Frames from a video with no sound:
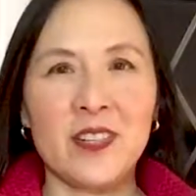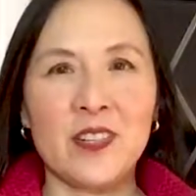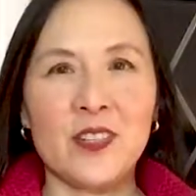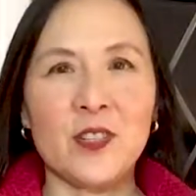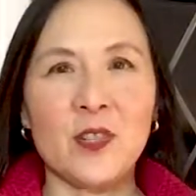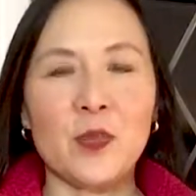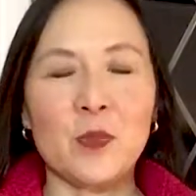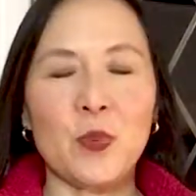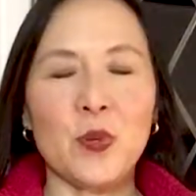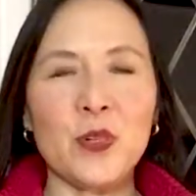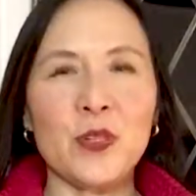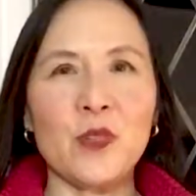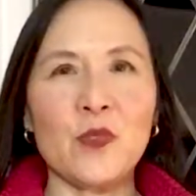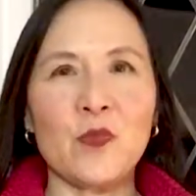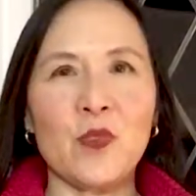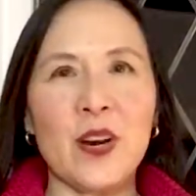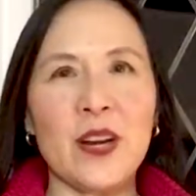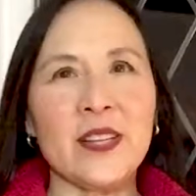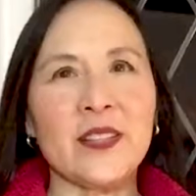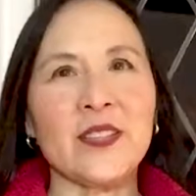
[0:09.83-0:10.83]
So the
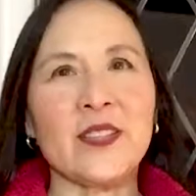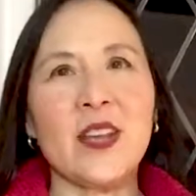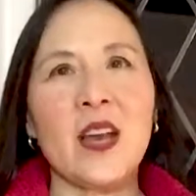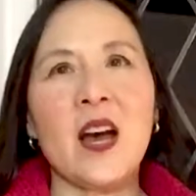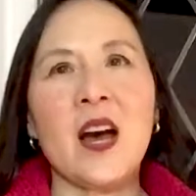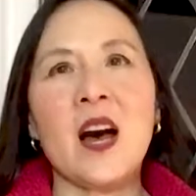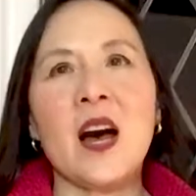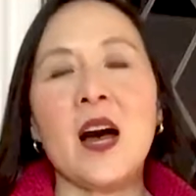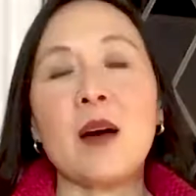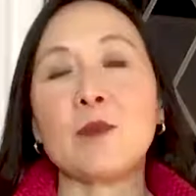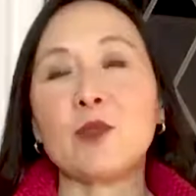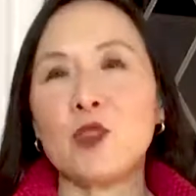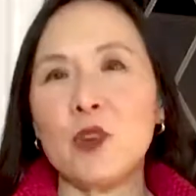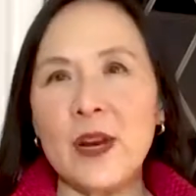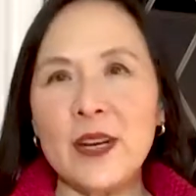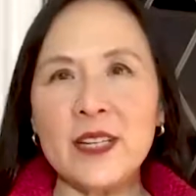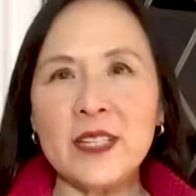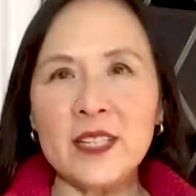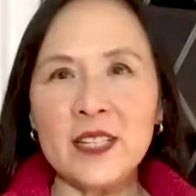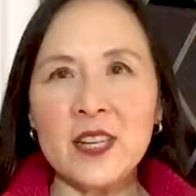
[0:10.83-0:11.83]
person writes, I'm
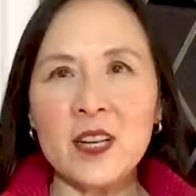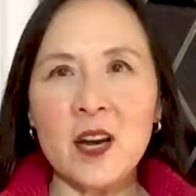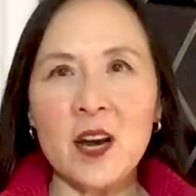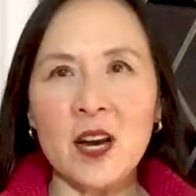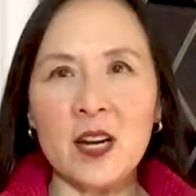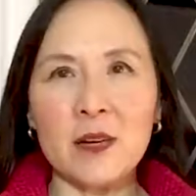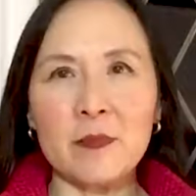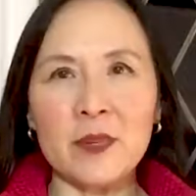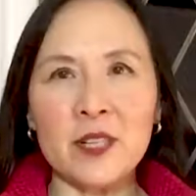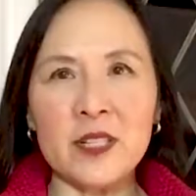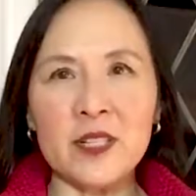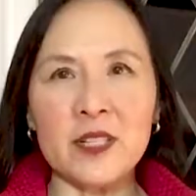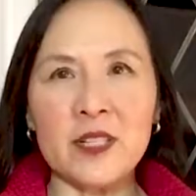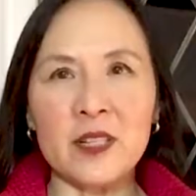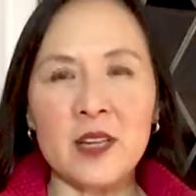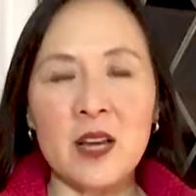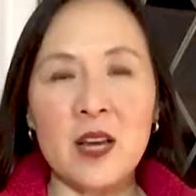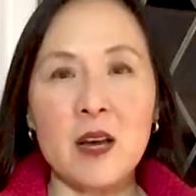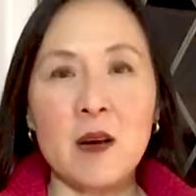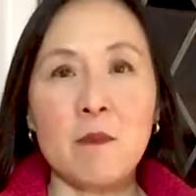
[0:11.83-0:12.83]
trained as an
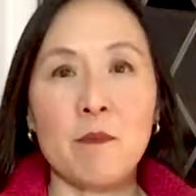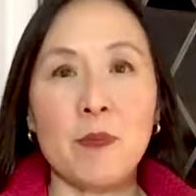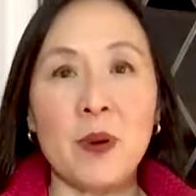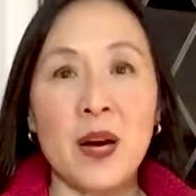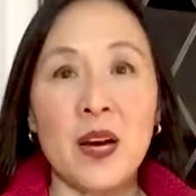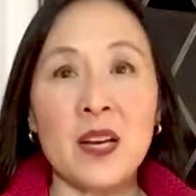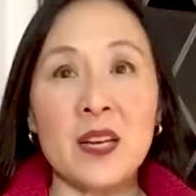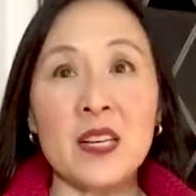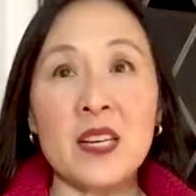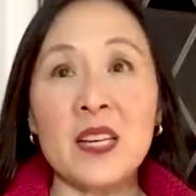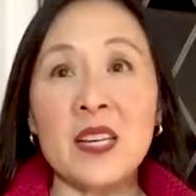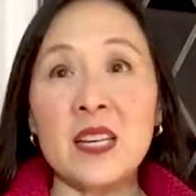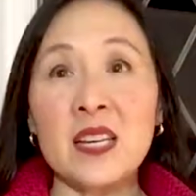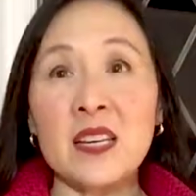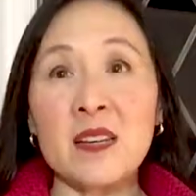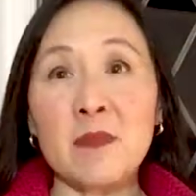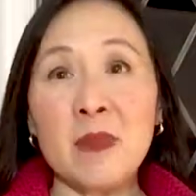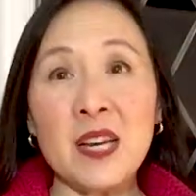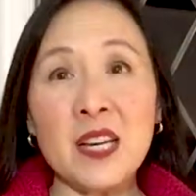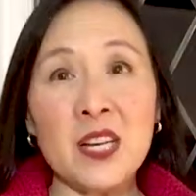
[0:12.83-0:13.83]
economist, but
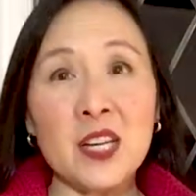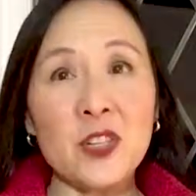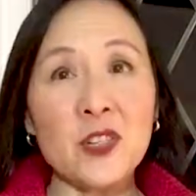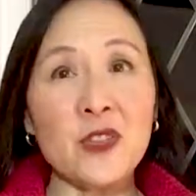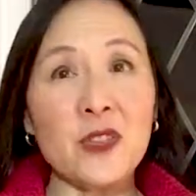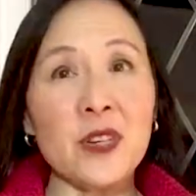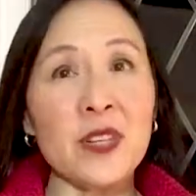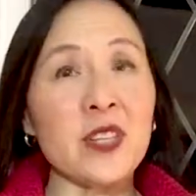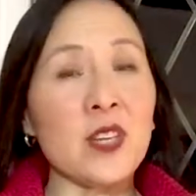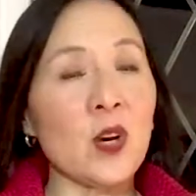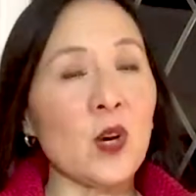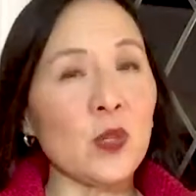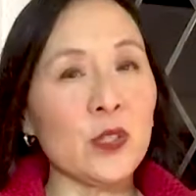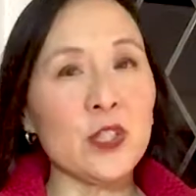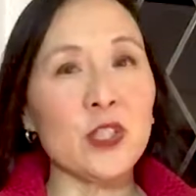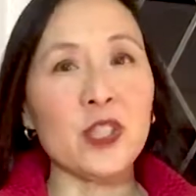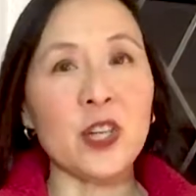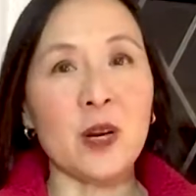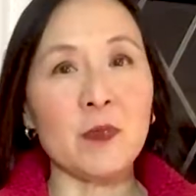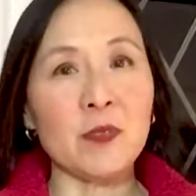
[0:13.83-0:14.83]
in my country, the
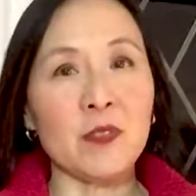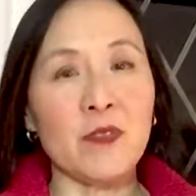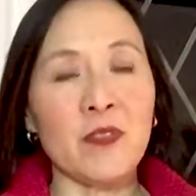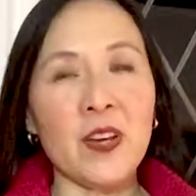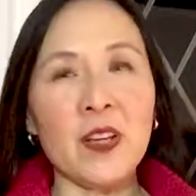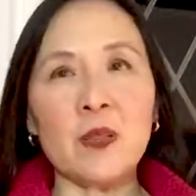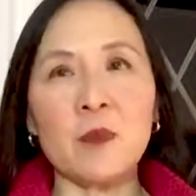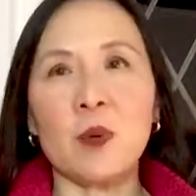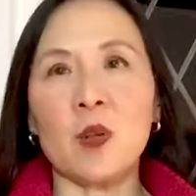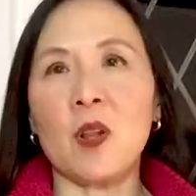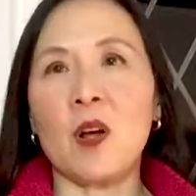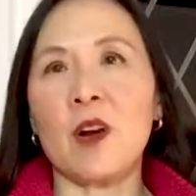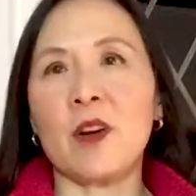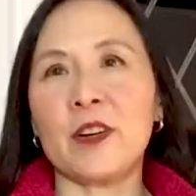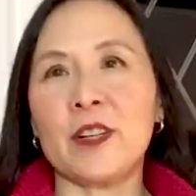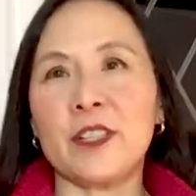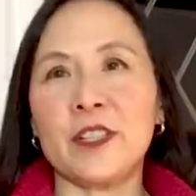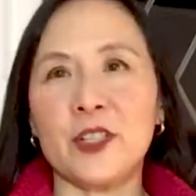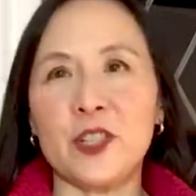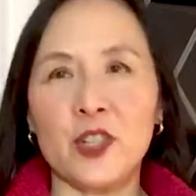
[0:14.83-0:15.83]
only jobs available
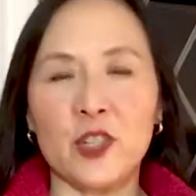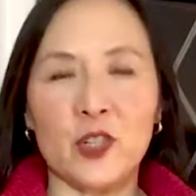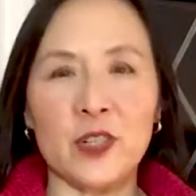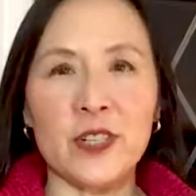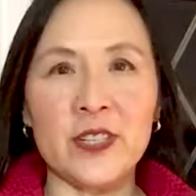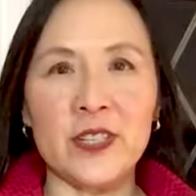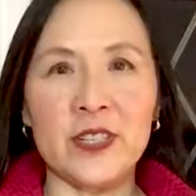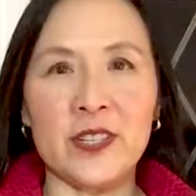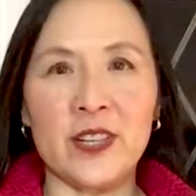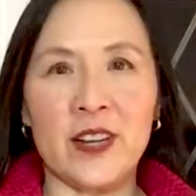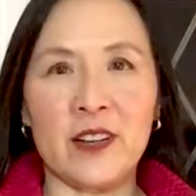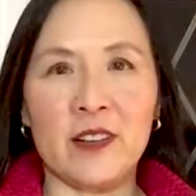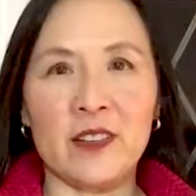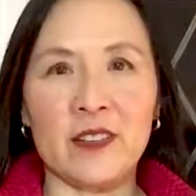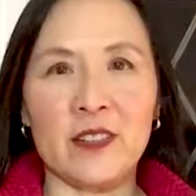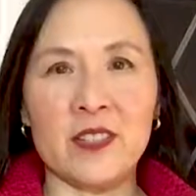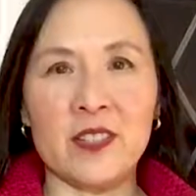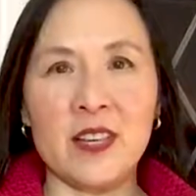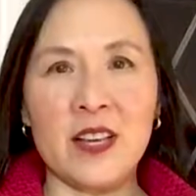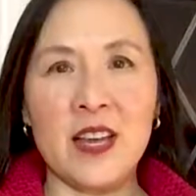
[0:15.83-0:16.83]
are in insurance
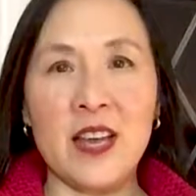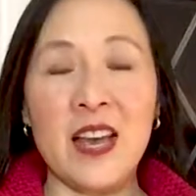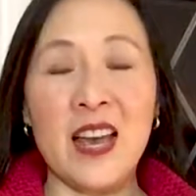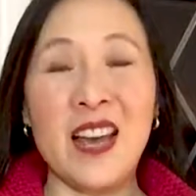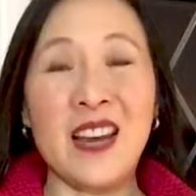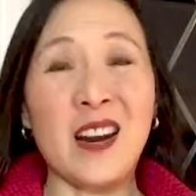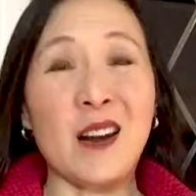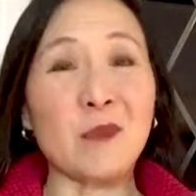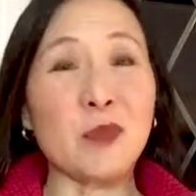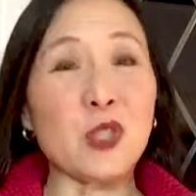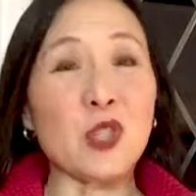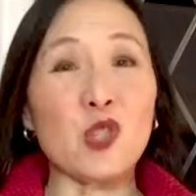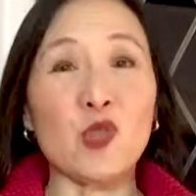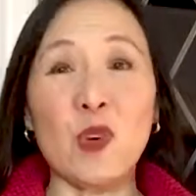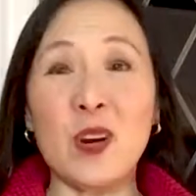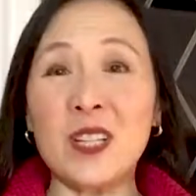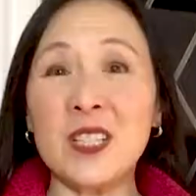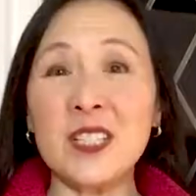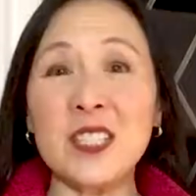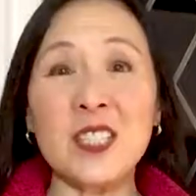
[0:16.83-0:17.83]
sales, and I'm
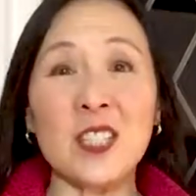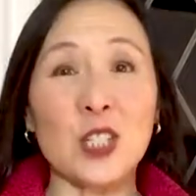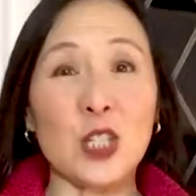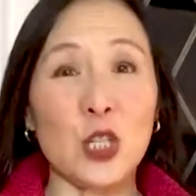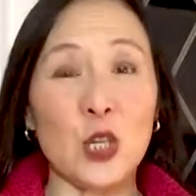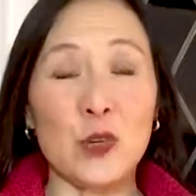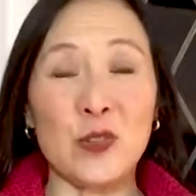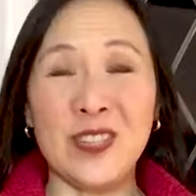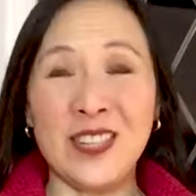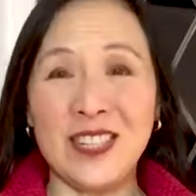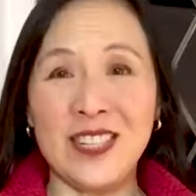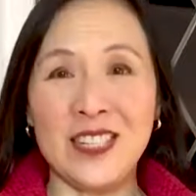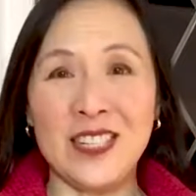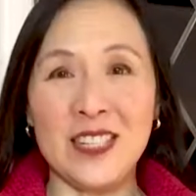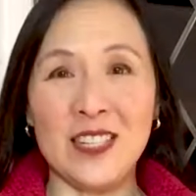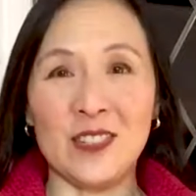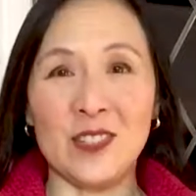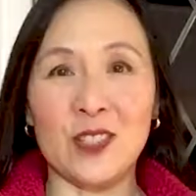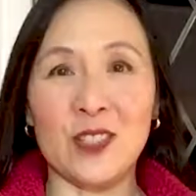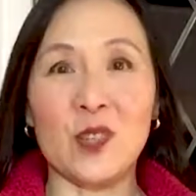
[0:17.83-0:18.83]
struggling to close any
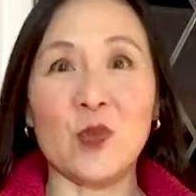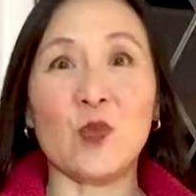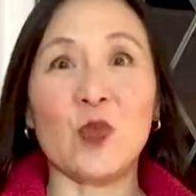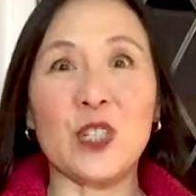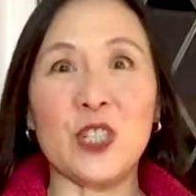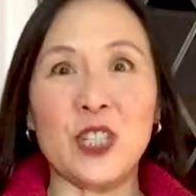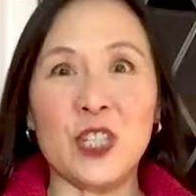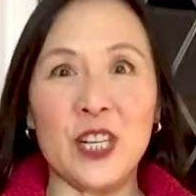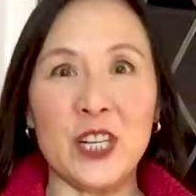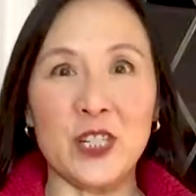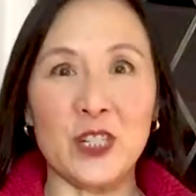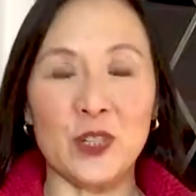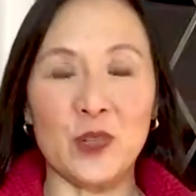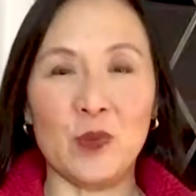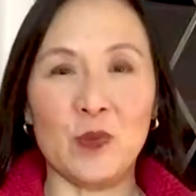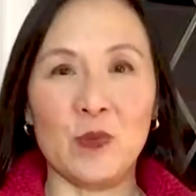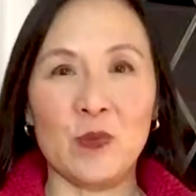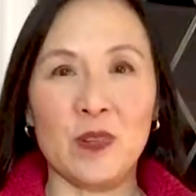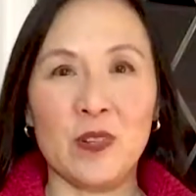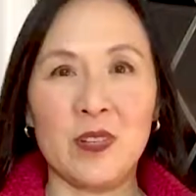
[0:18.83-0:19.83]
deals. What should I
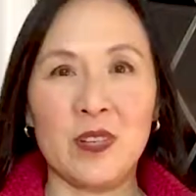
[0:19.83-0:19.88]
do?